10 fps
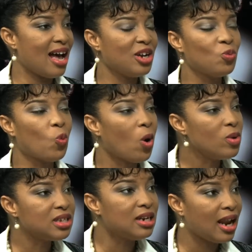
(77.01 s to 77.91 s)
and what
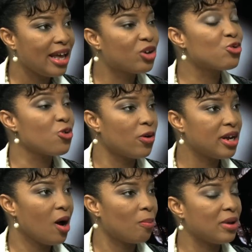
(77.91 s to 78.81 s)
was it like
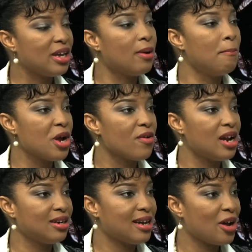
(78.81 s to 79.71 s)
growing up in
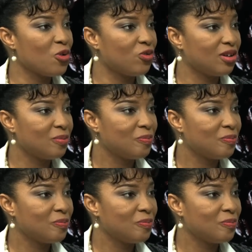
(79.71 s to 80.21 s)
Maryland, Hanover?